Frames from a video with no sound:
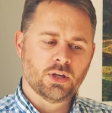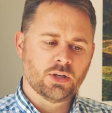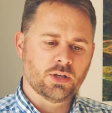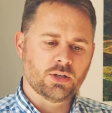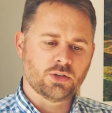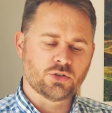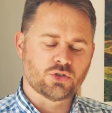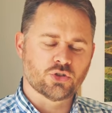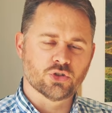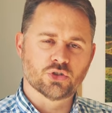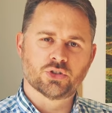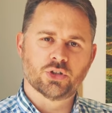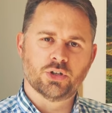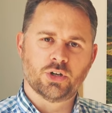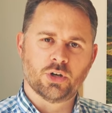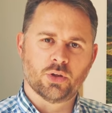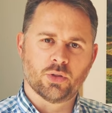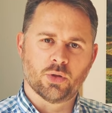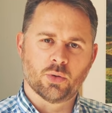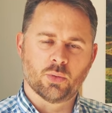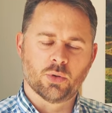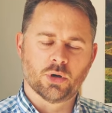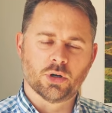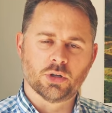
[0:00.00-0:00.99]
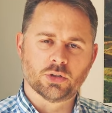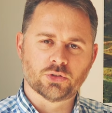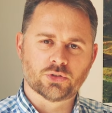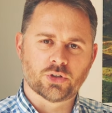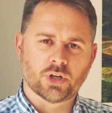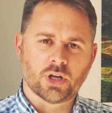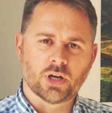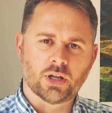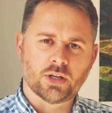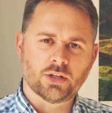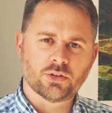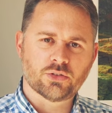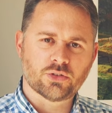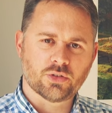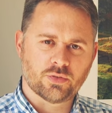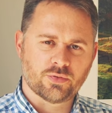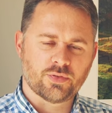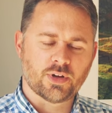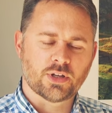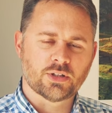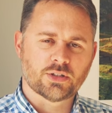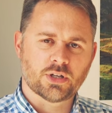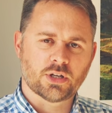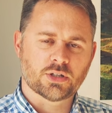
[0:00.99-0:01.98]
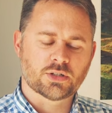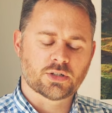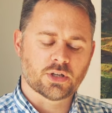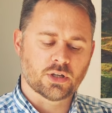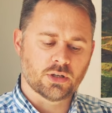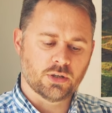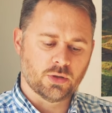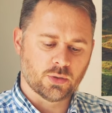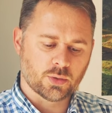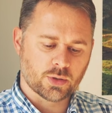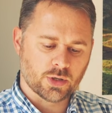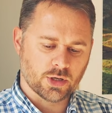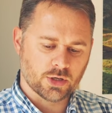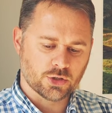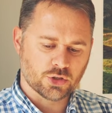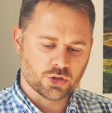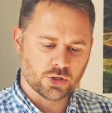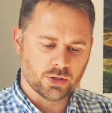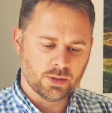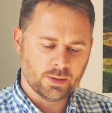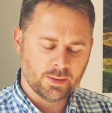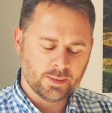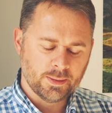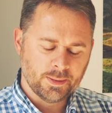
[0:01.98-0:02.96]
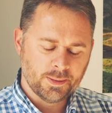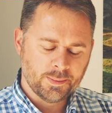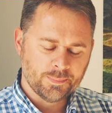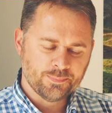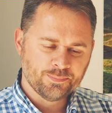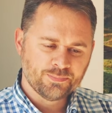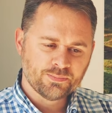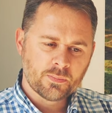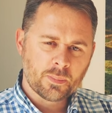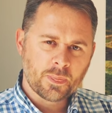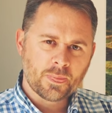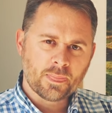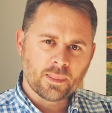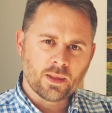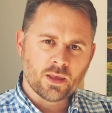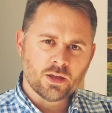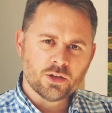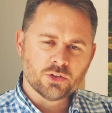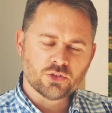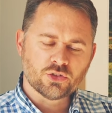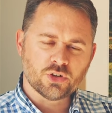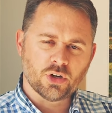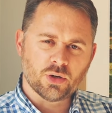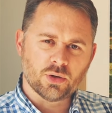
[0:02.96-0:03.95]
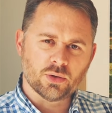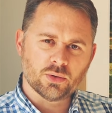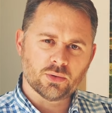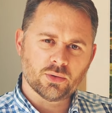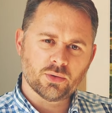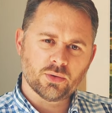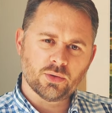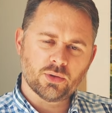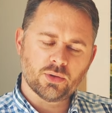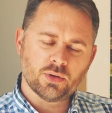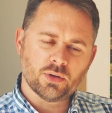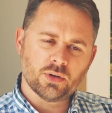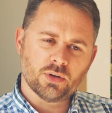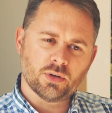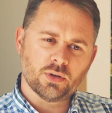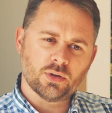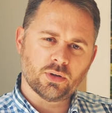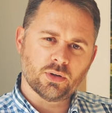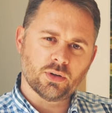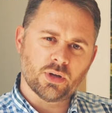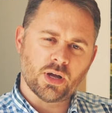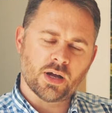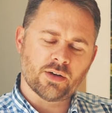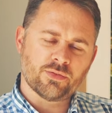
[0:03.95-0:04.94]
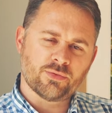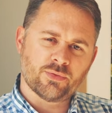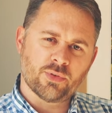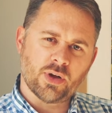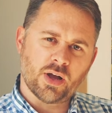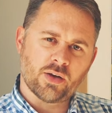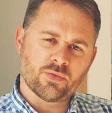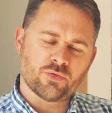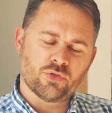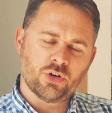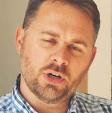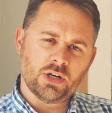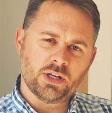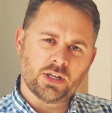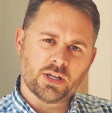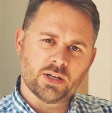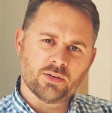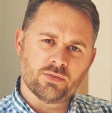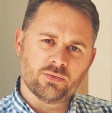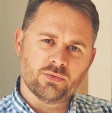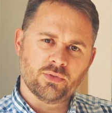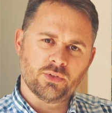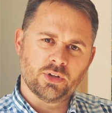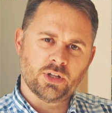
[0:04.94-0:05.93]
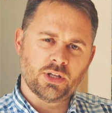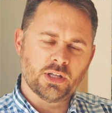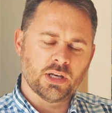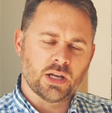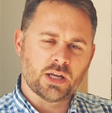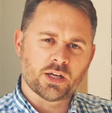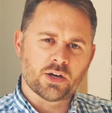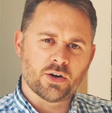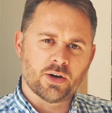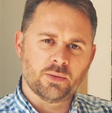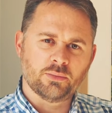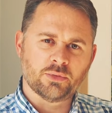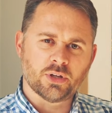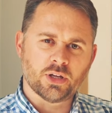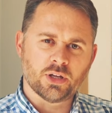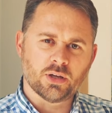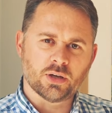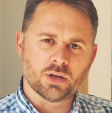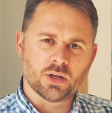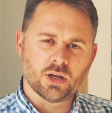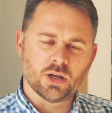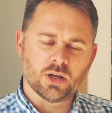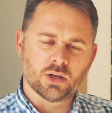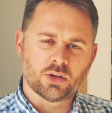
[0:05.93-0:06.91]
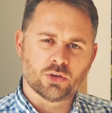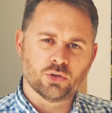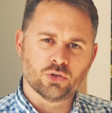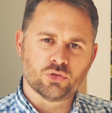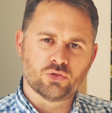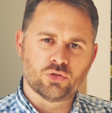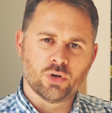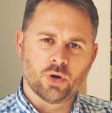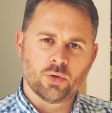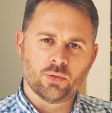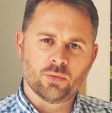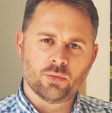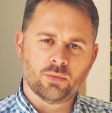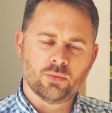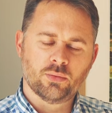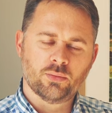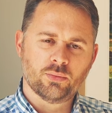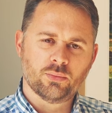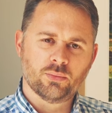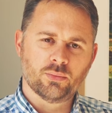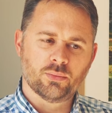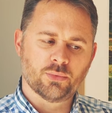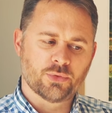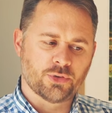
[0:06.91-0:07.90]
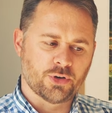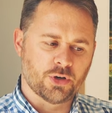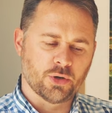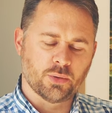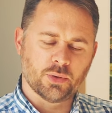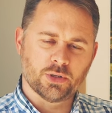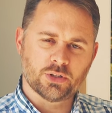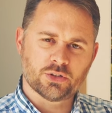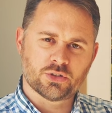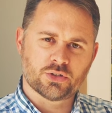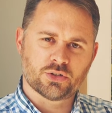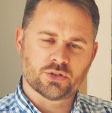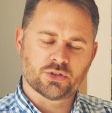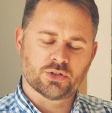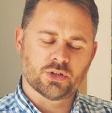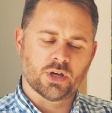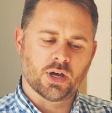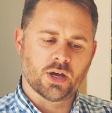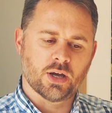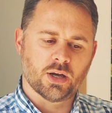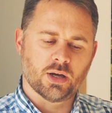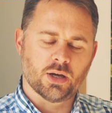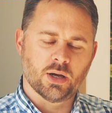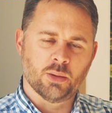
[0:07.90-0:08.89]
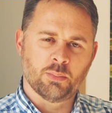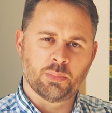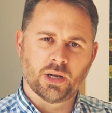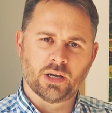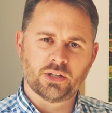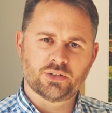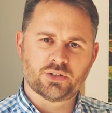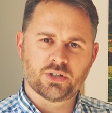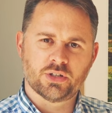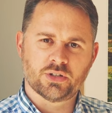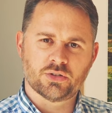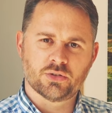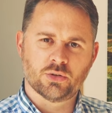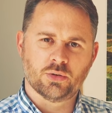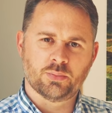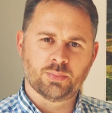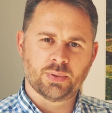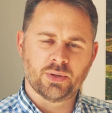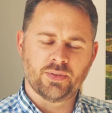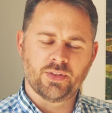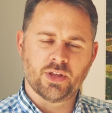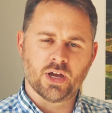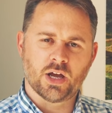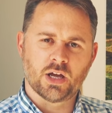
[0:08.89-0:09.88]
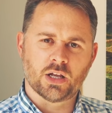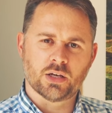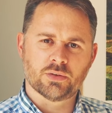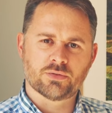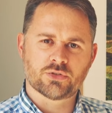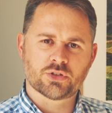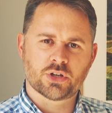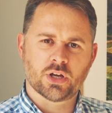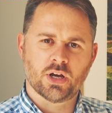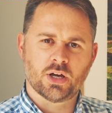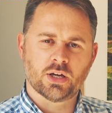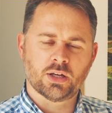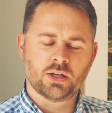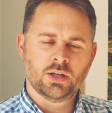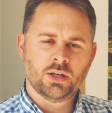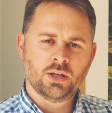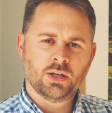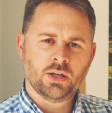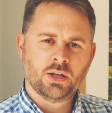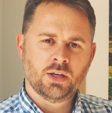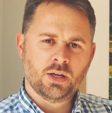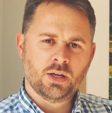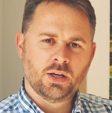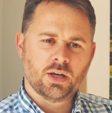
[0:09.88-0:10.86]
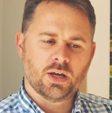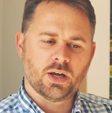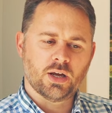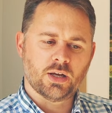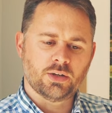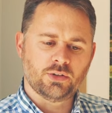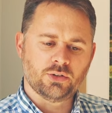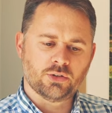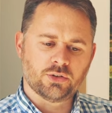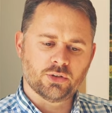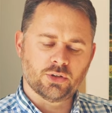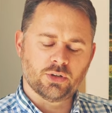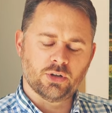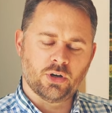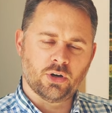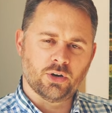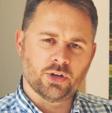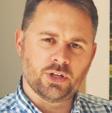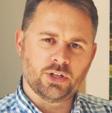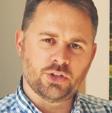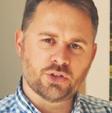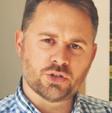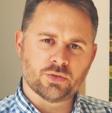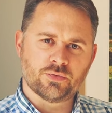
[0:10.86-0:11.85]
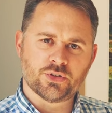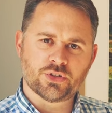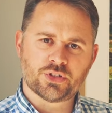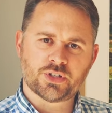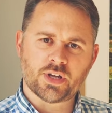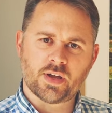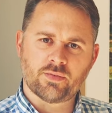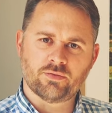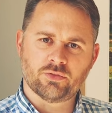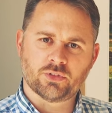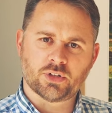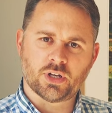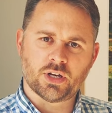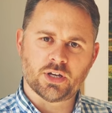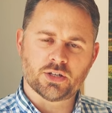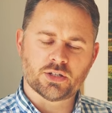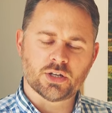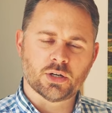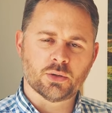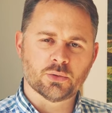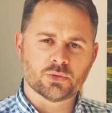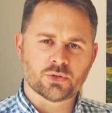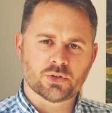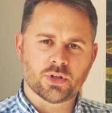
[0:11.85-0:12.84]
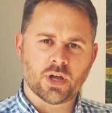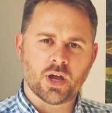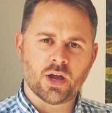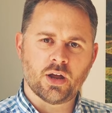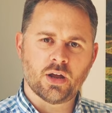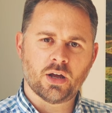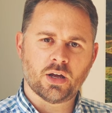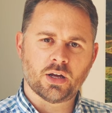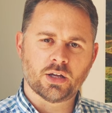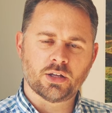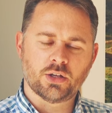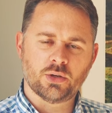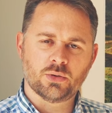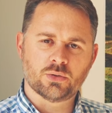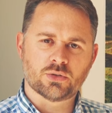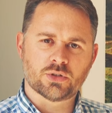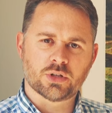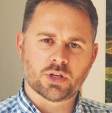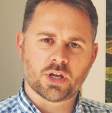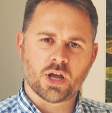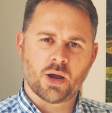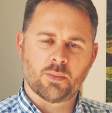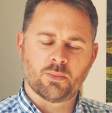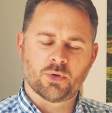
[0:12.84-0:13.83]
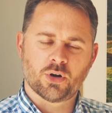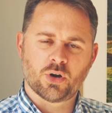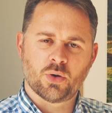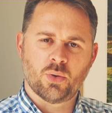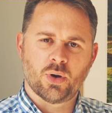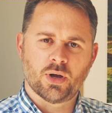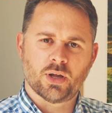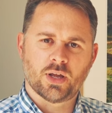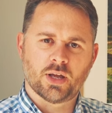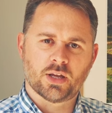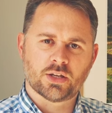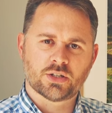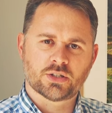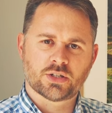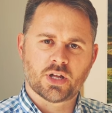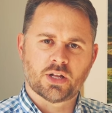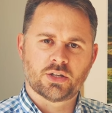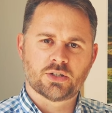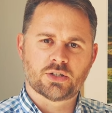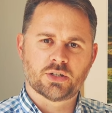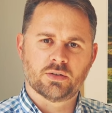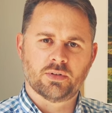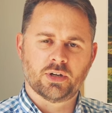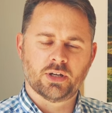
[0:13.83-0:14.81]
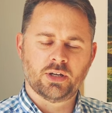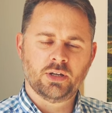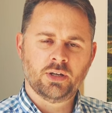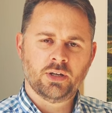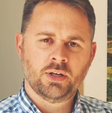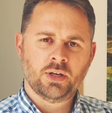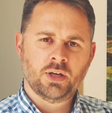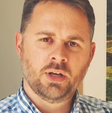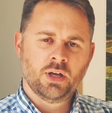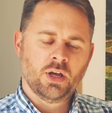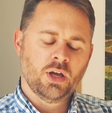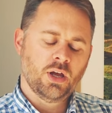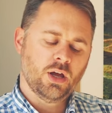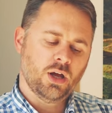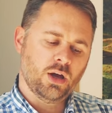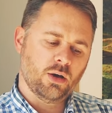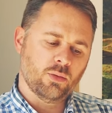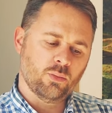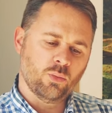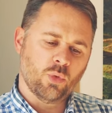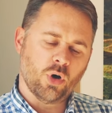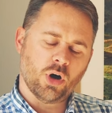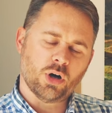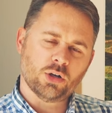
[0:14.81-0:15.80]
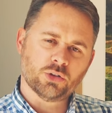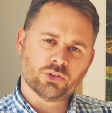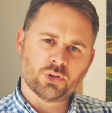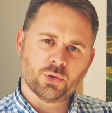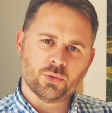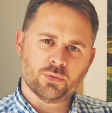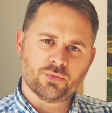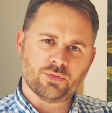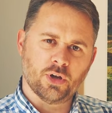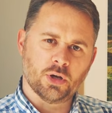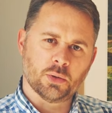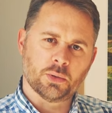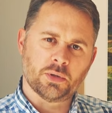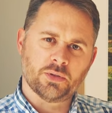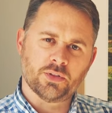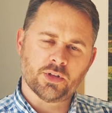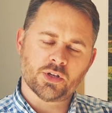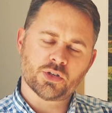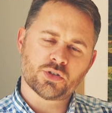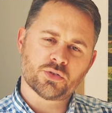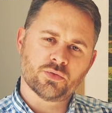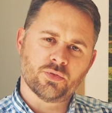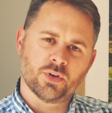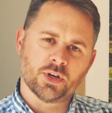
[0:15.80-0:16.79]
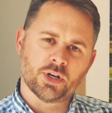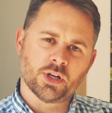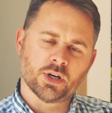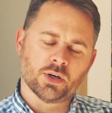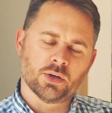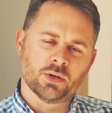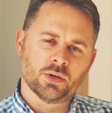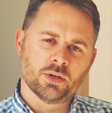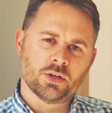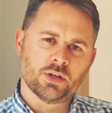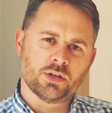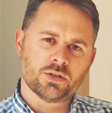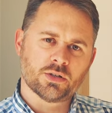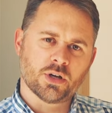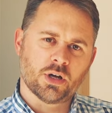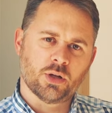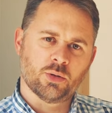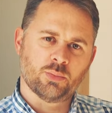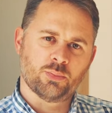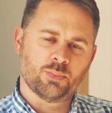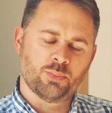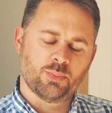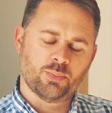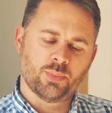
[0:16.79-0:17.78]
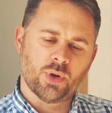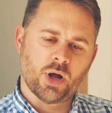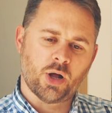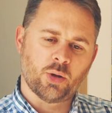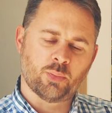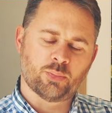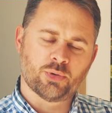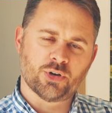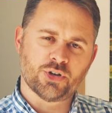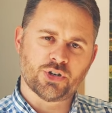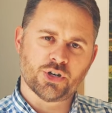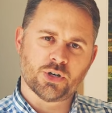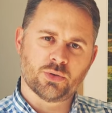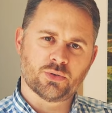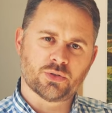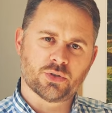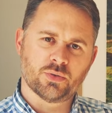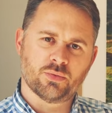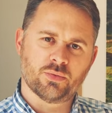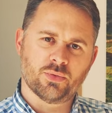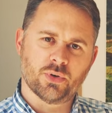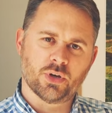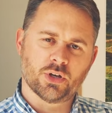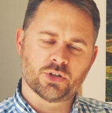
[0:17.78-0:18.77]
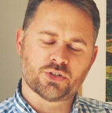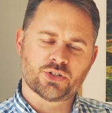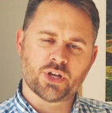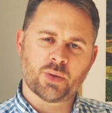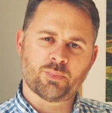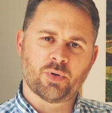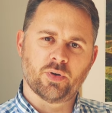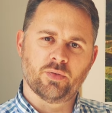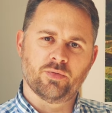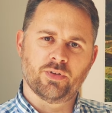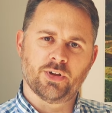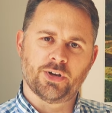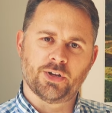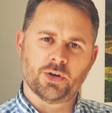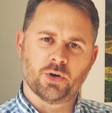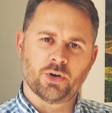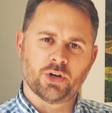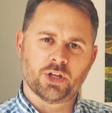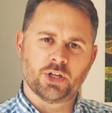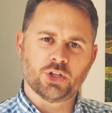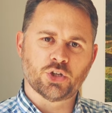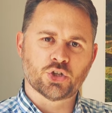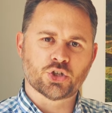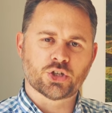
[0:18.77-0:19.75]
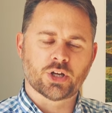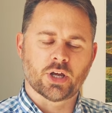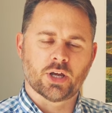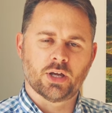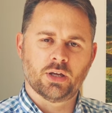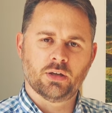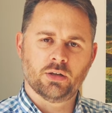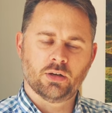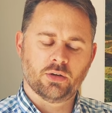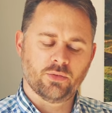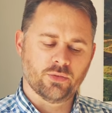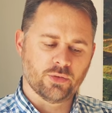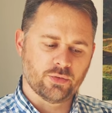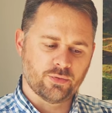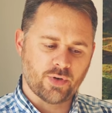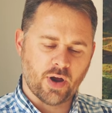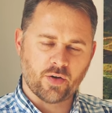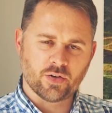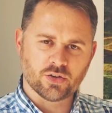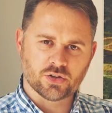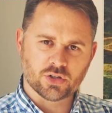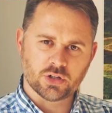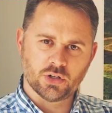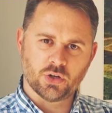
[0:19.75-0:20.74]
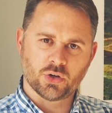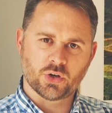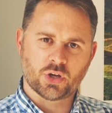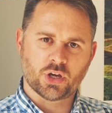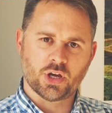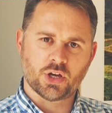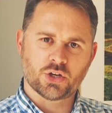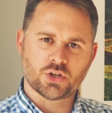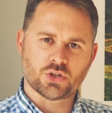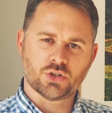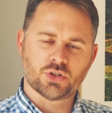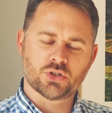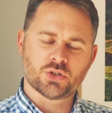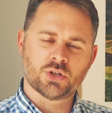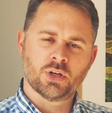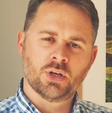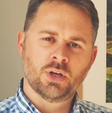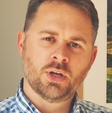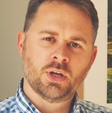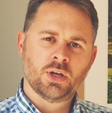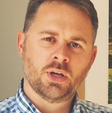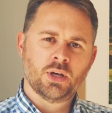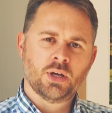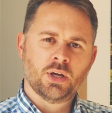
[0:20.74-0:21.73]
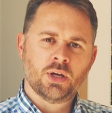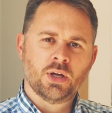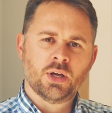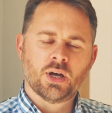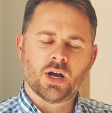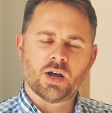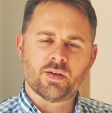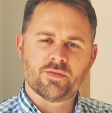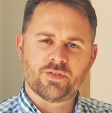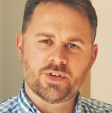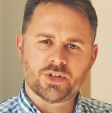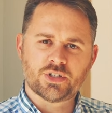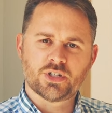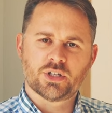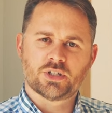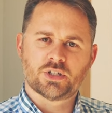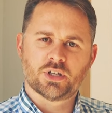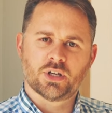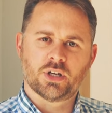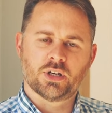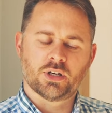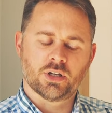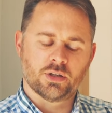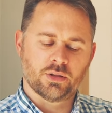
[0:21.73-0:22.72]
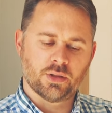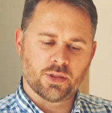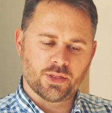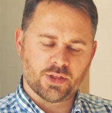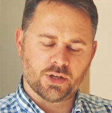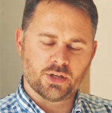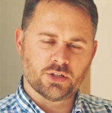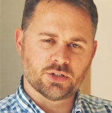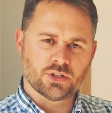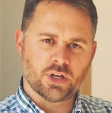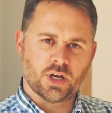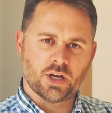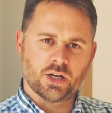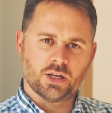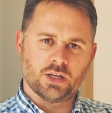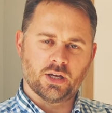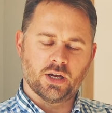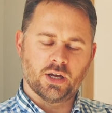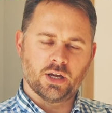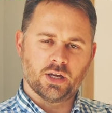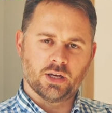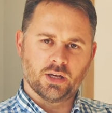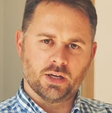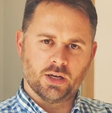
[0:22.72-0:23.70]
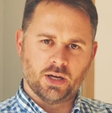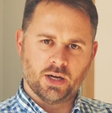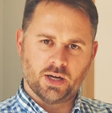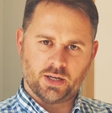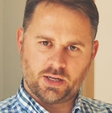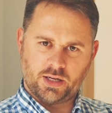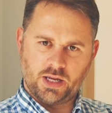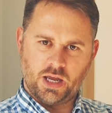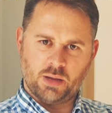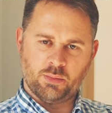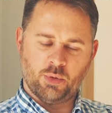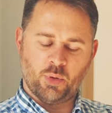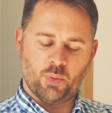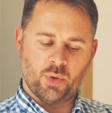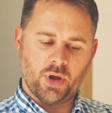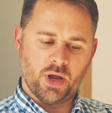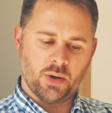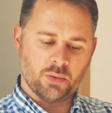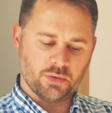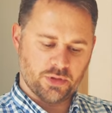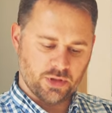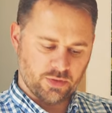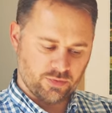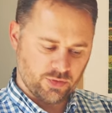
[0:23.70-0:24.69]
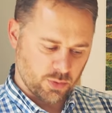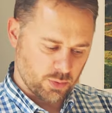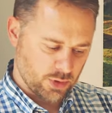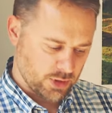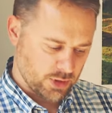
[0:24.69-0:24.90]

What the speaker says: is just another world, really. It's a fantastic location. So I've really given the Leica M-D a good run through its abilities up in the Isle of Skye. And on each of the 7 days I was there, I used the camera quite extensively. And what I'll do following this video is I'll produce a separate video on each day on the various locations I visited and things I came away with, if you